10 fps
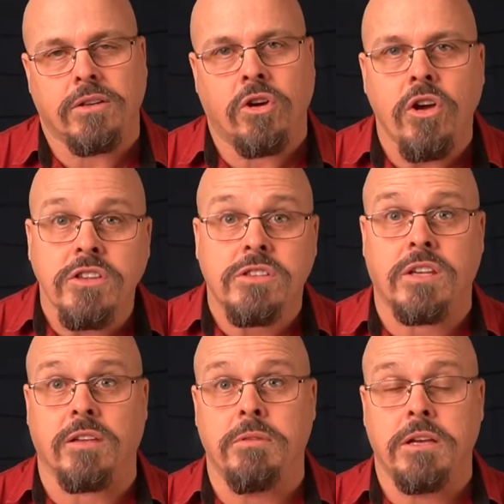Curses
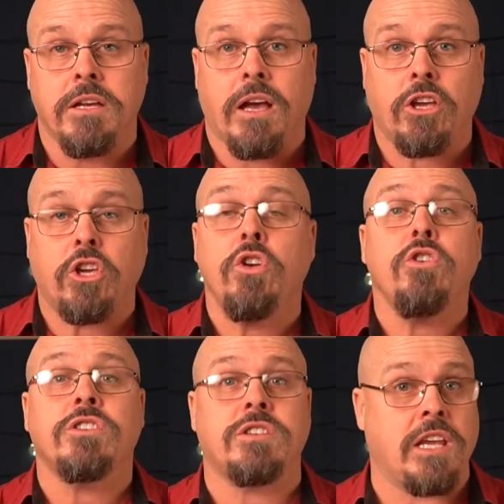him,
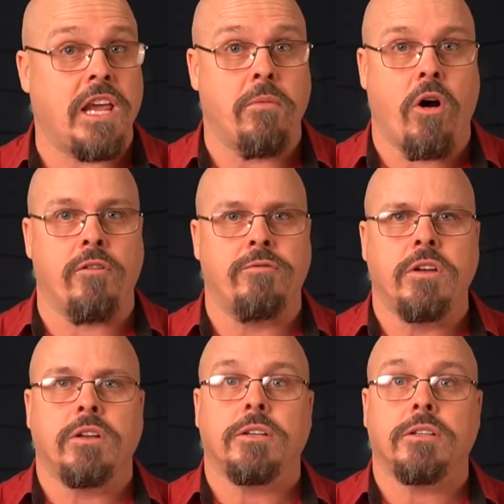accuses him of
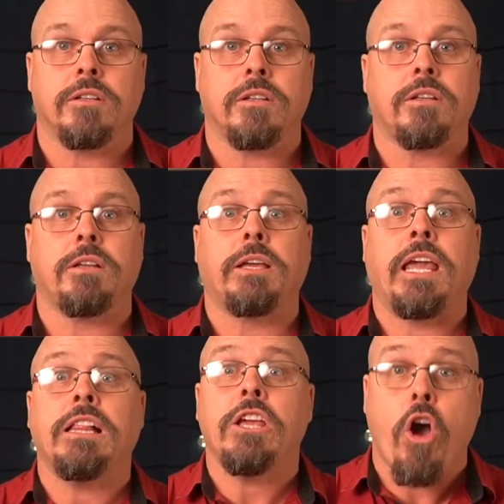
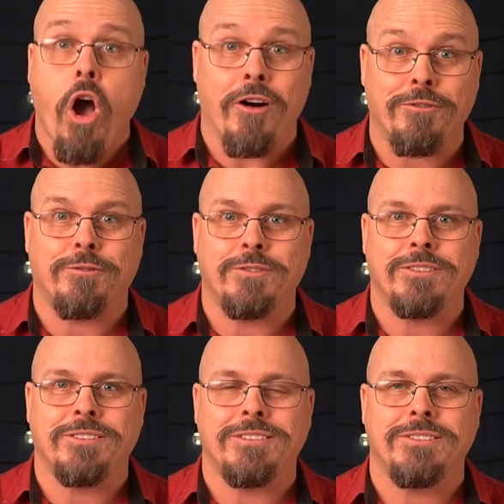killing off
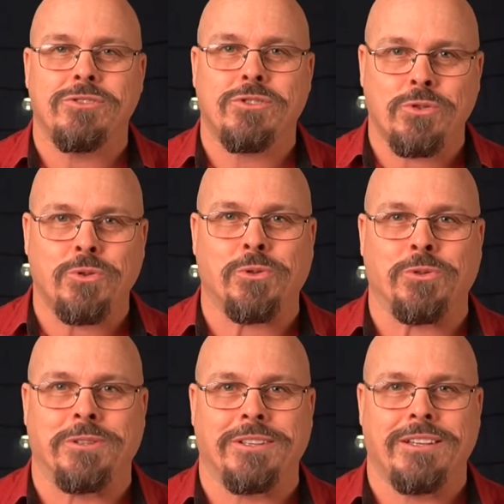
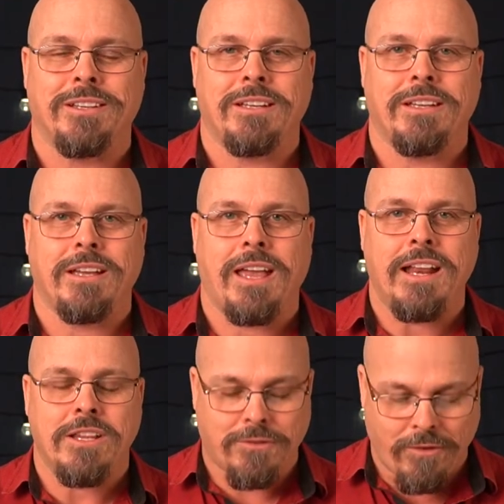Saul
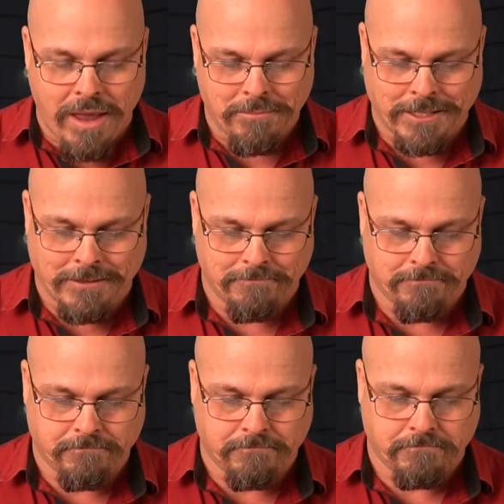and his family.
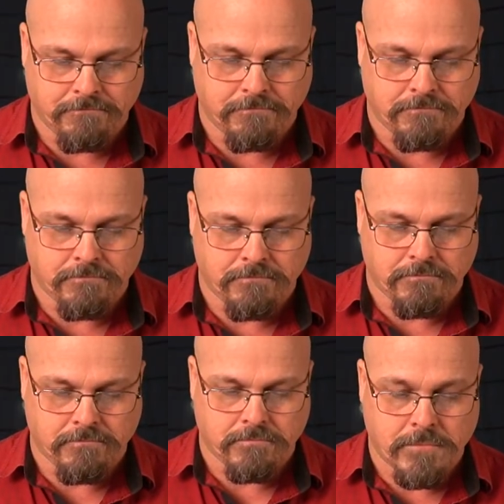
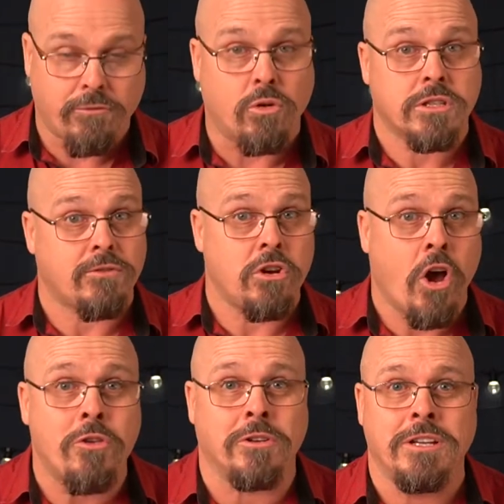Of course, if you
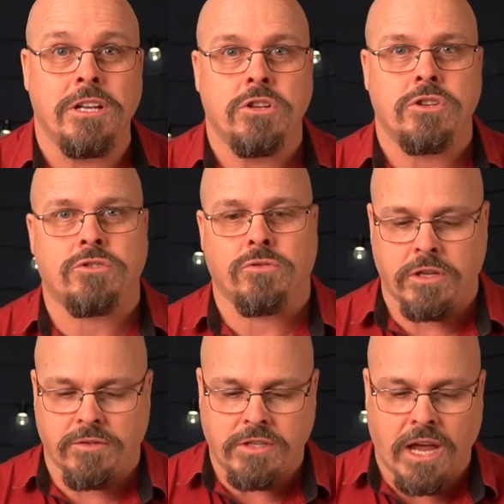know the
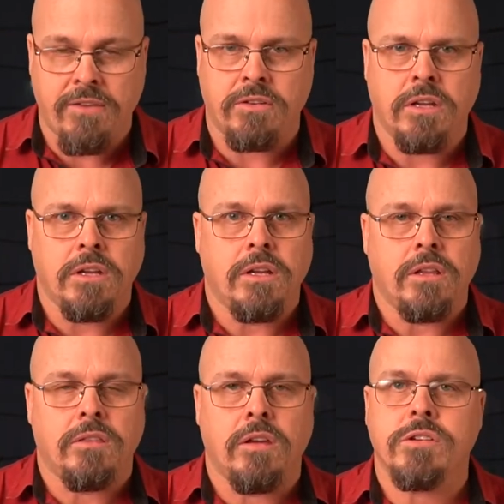story of David,
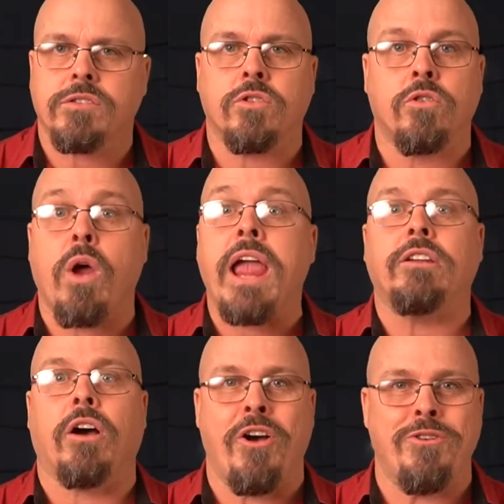there is a great
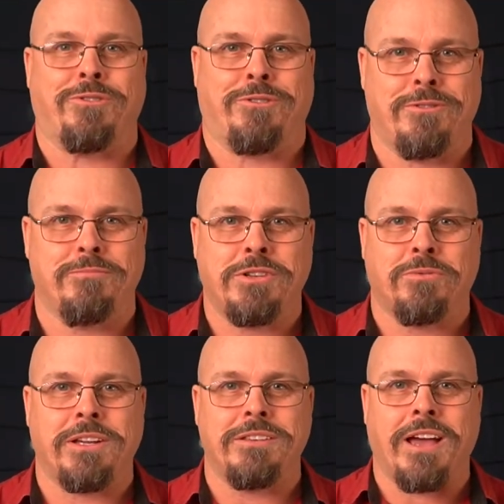oath
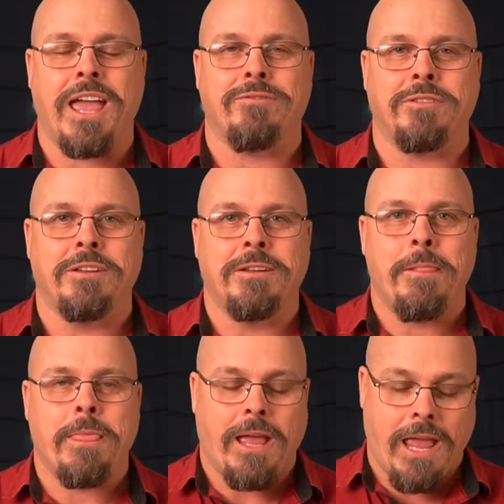between David
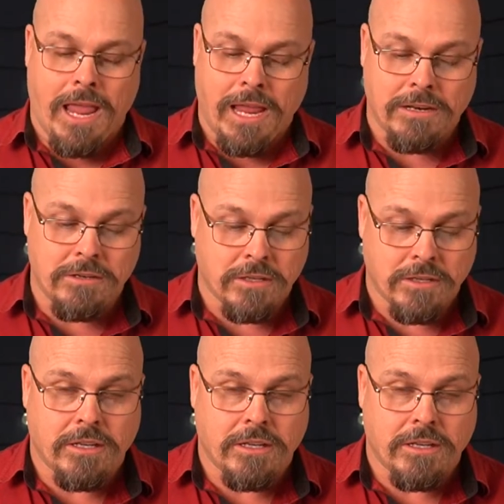and